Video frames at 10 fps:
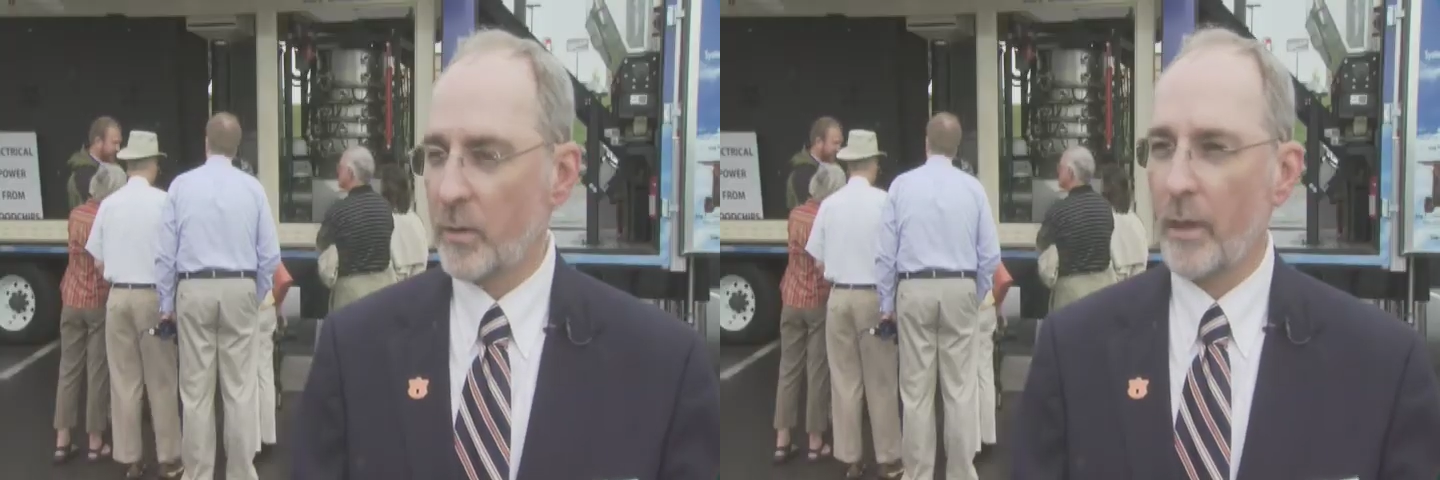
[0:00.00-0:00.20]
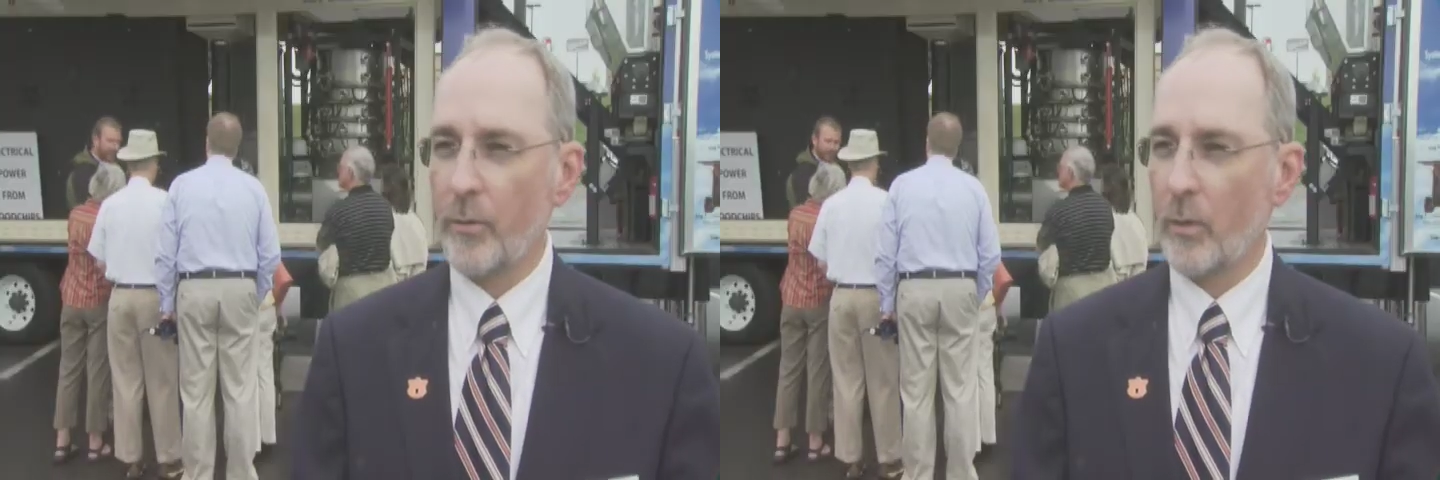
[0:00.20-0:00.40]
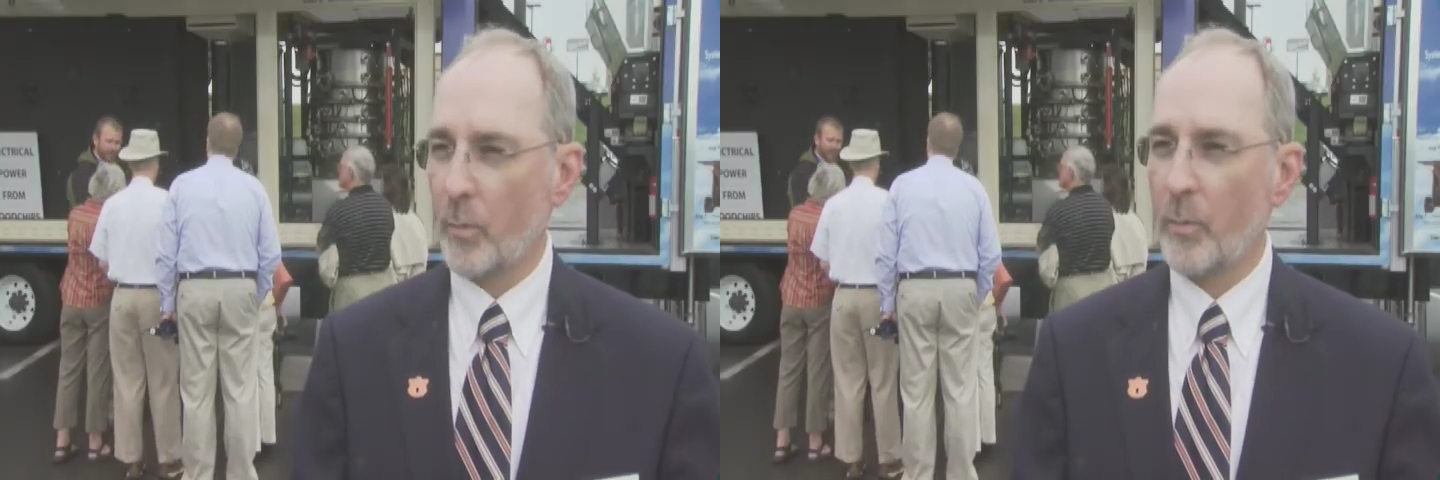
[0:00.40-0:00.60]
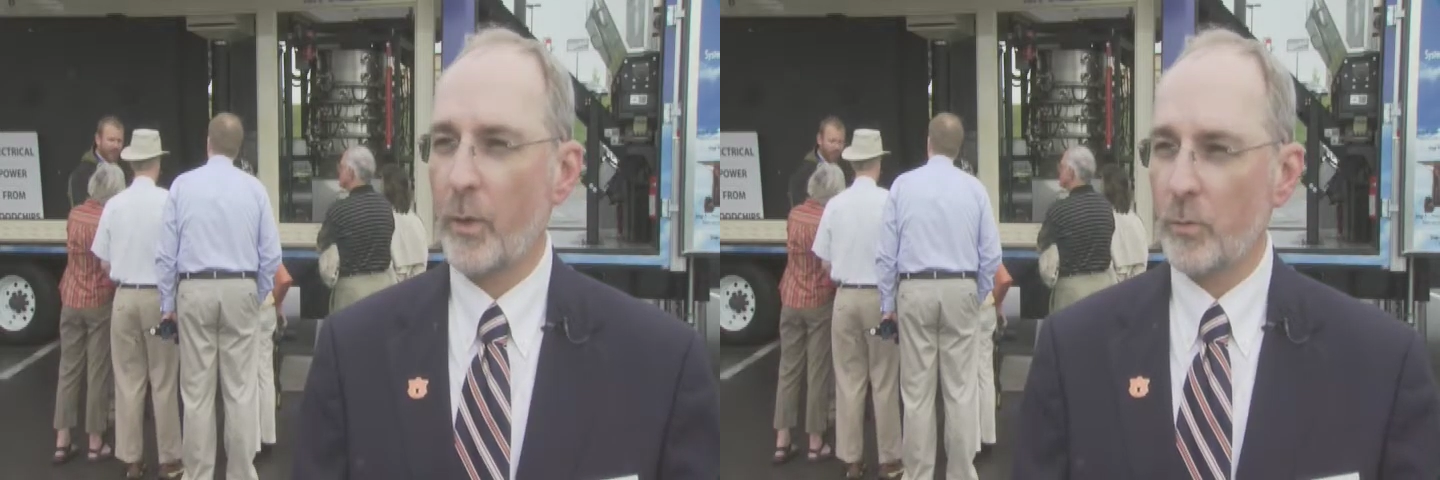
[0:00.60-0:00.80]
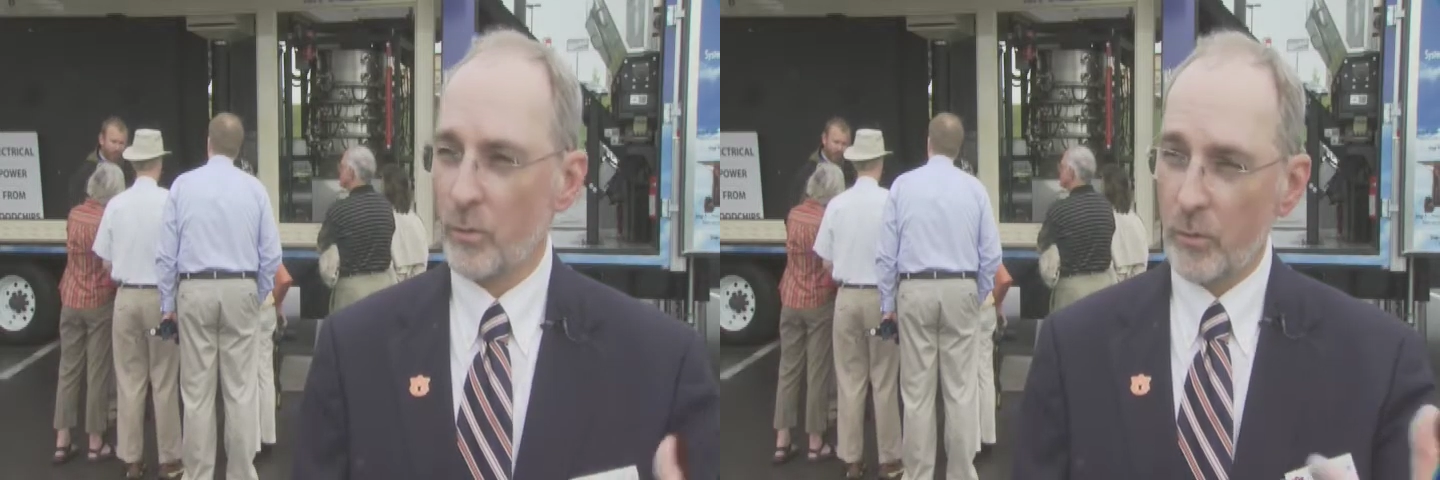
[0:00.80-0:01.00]
together on a
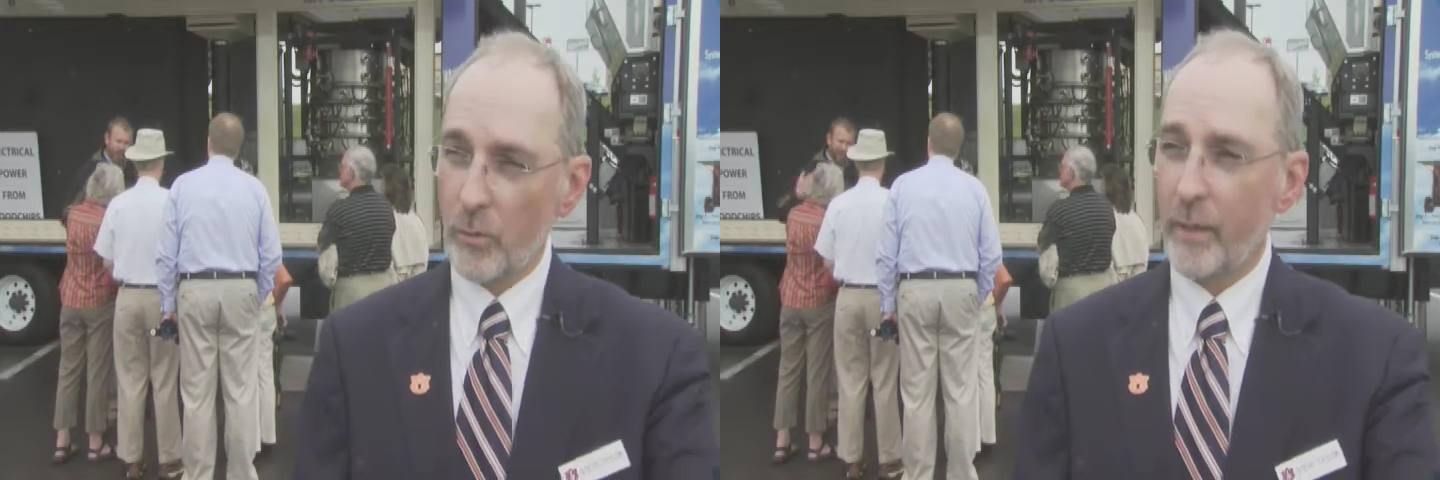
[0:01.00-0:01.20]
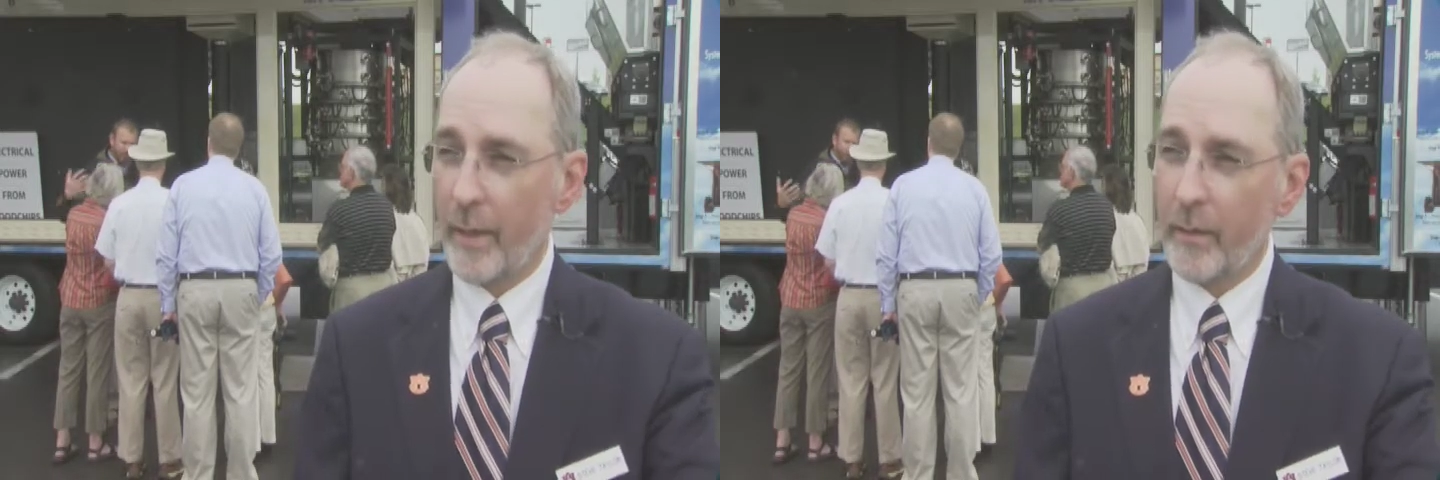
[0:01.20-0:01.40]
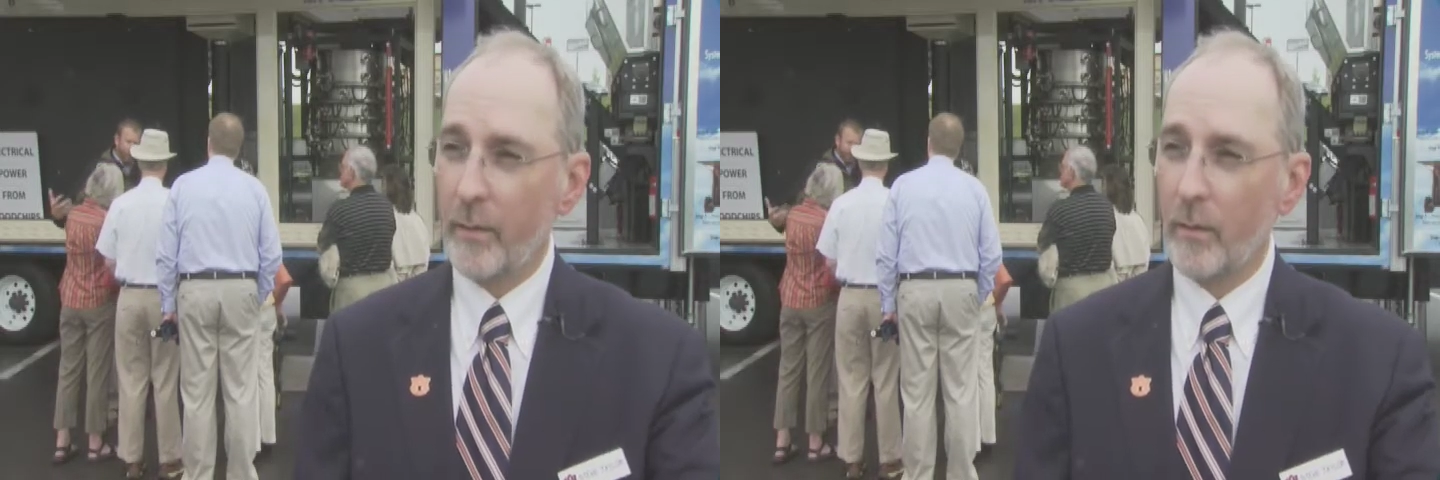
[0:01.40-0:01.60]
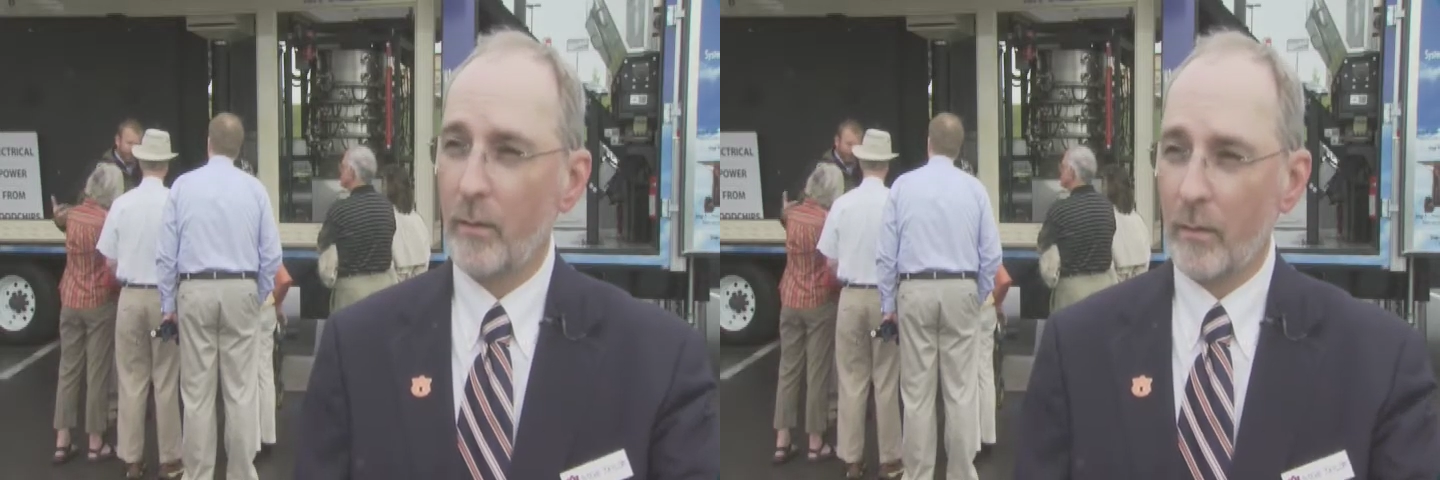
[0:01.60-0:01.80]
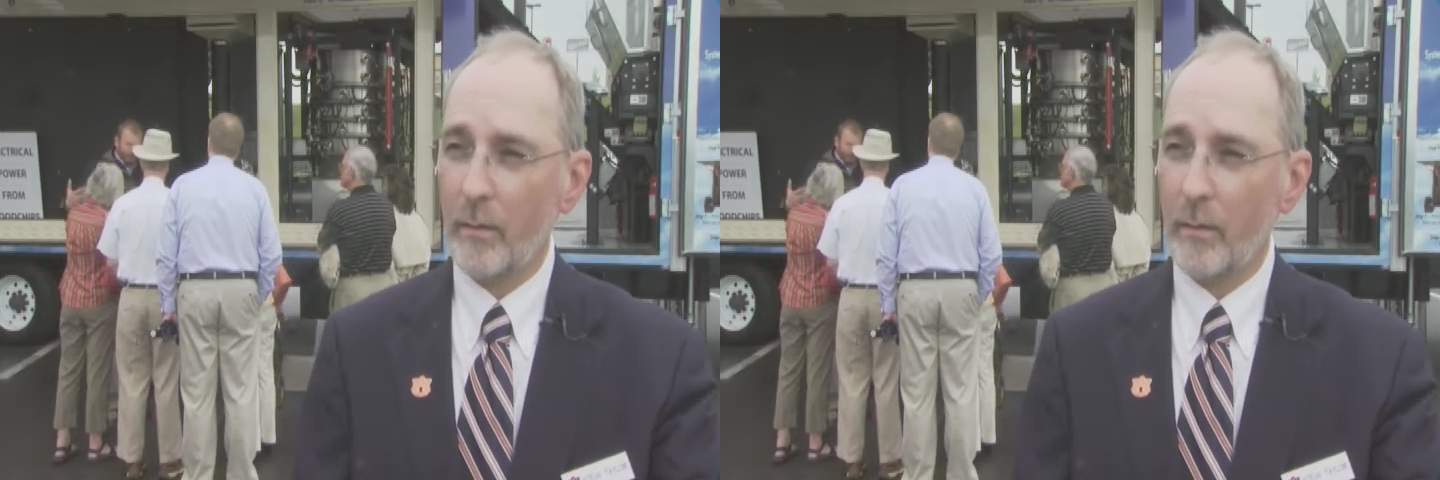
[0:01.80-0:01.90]
proposal to ADECA,